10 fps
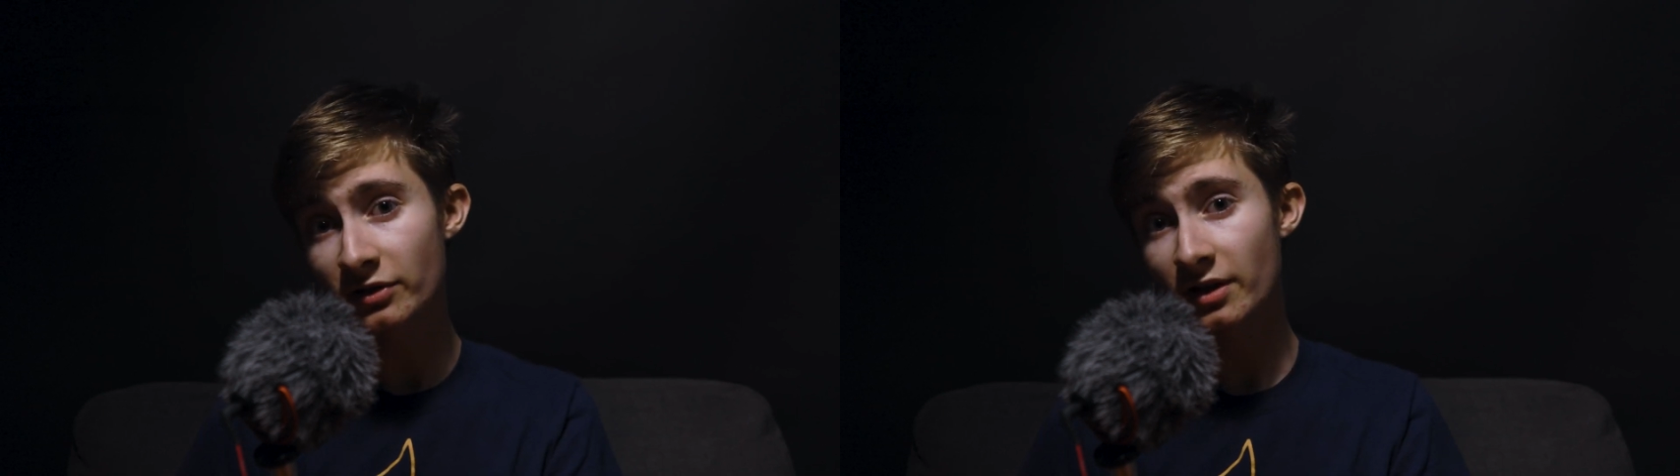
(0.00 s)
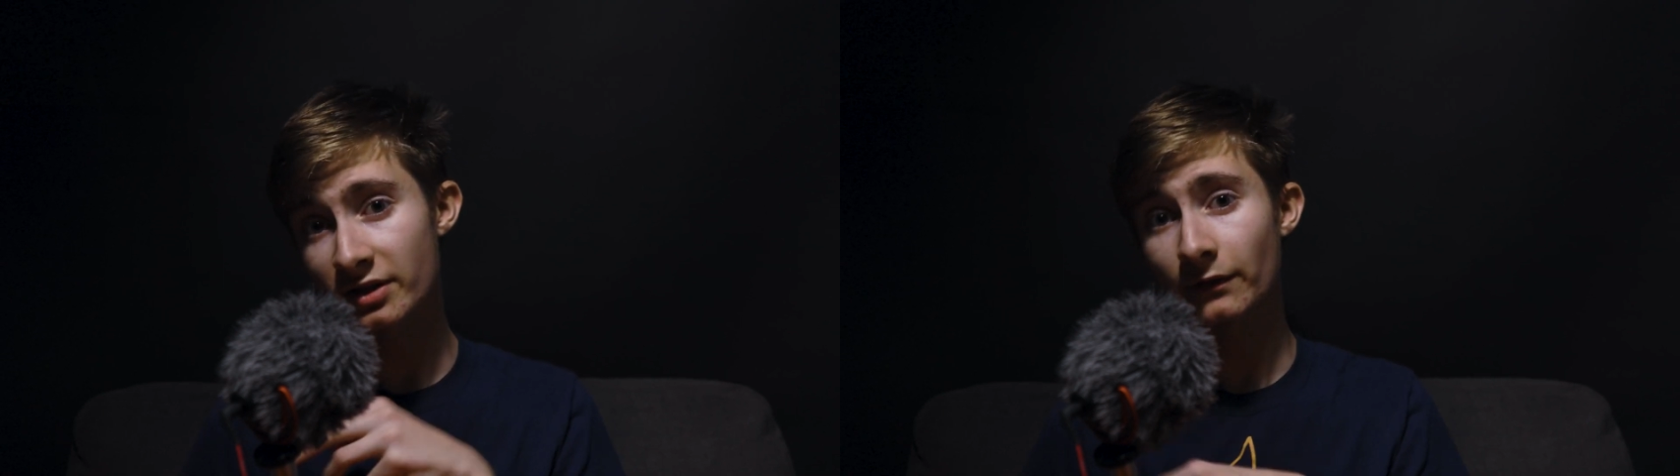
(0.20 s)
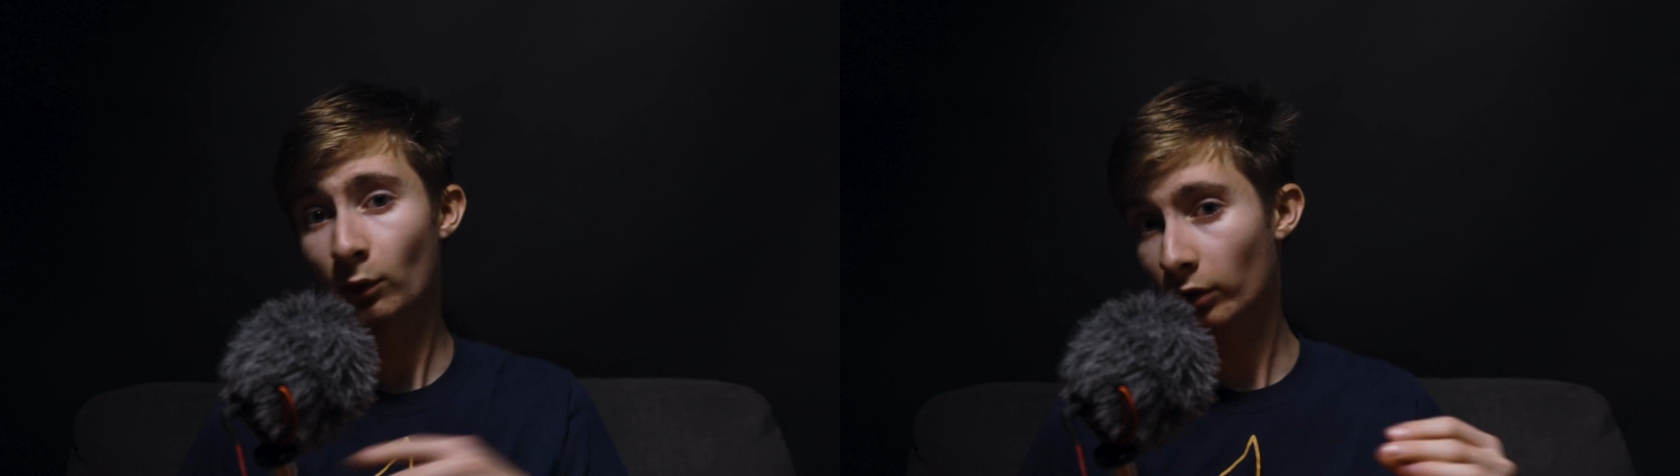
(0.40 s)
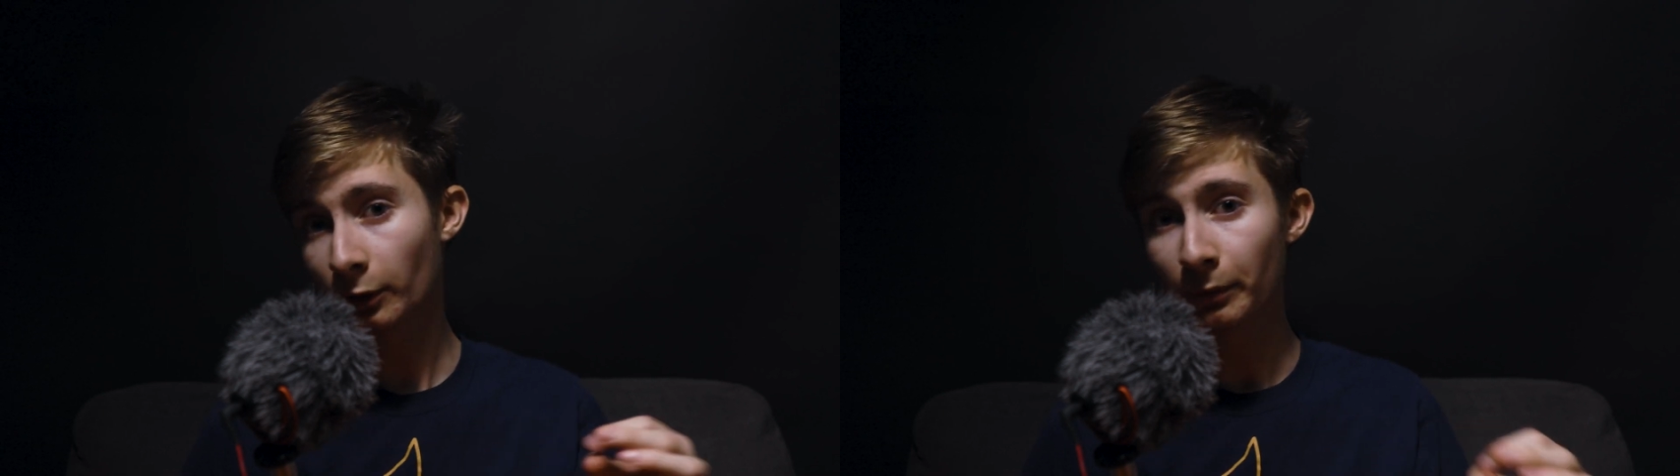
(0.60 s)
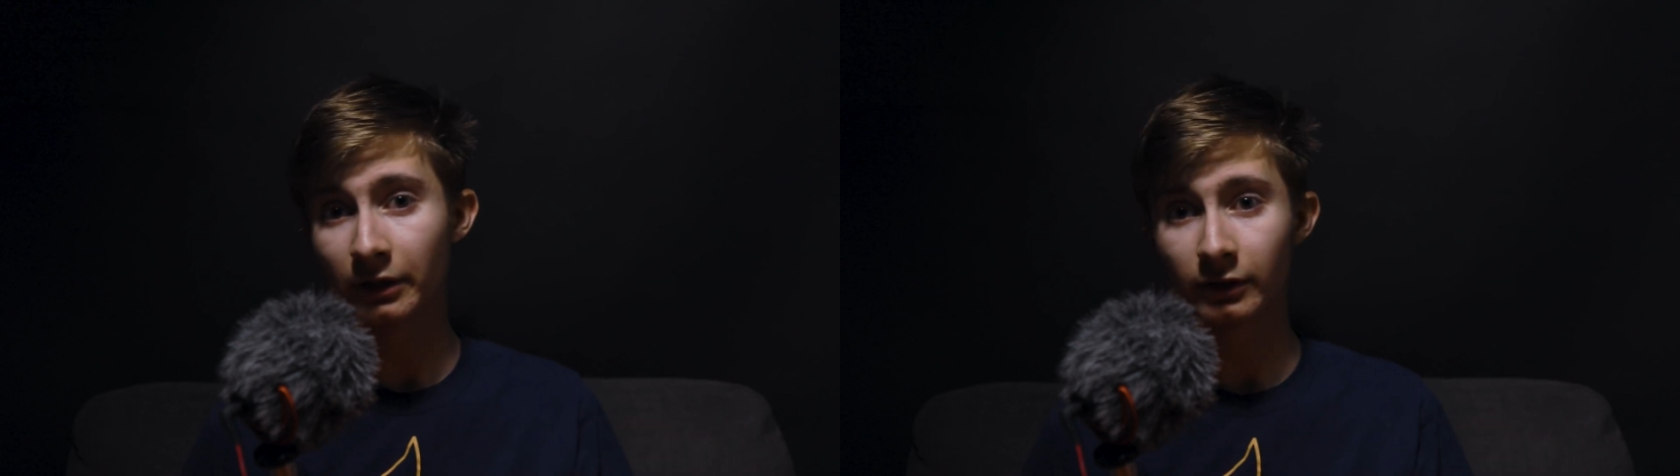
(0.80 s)
as if it were to
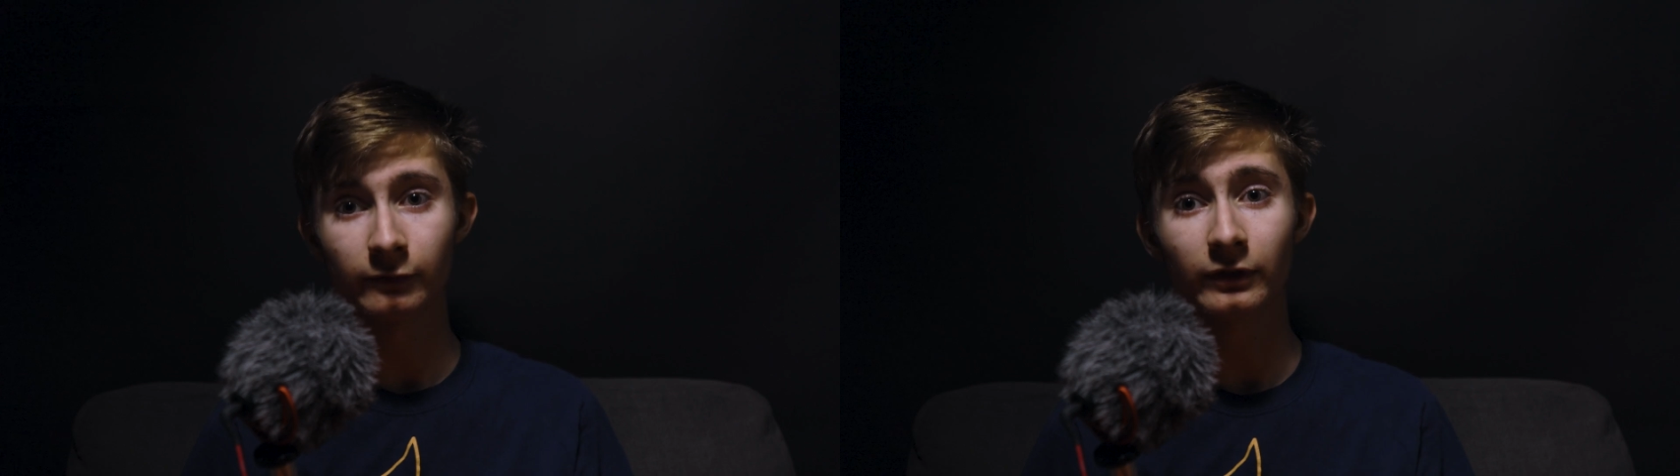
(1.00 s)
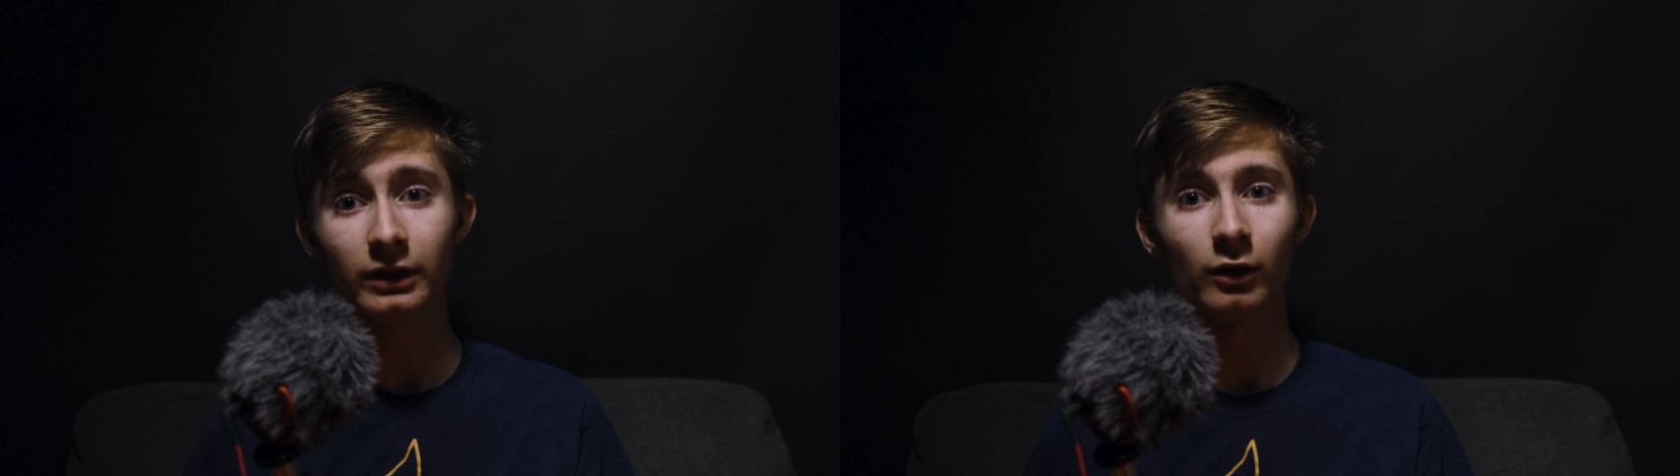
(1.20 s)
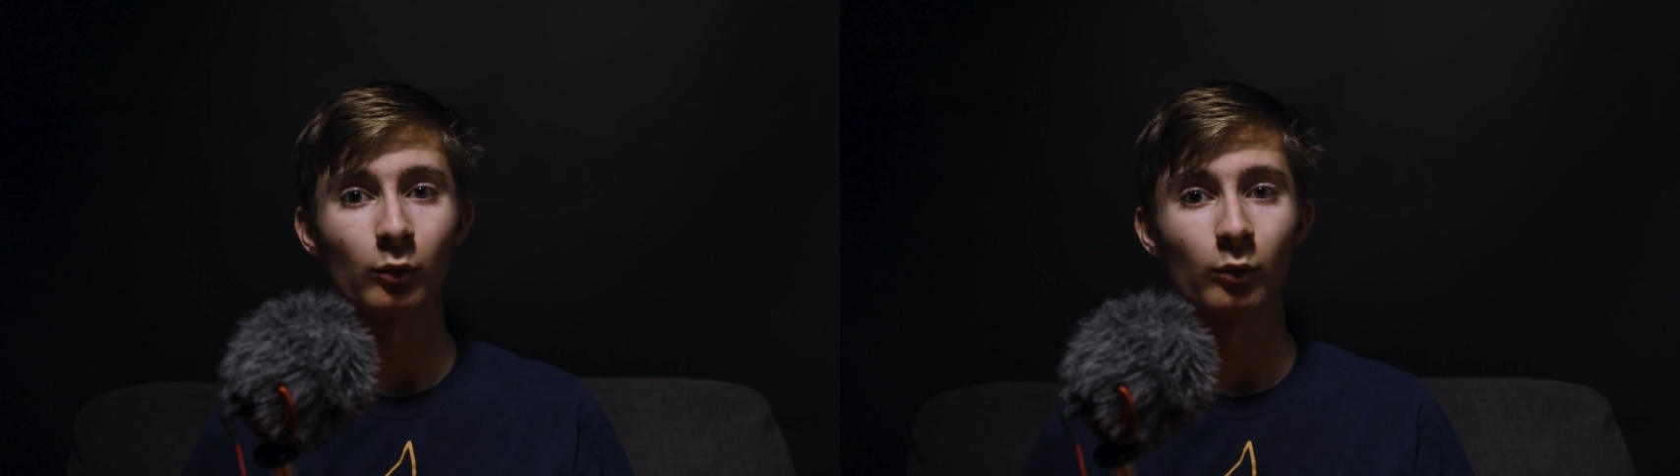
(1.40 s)
appear in video,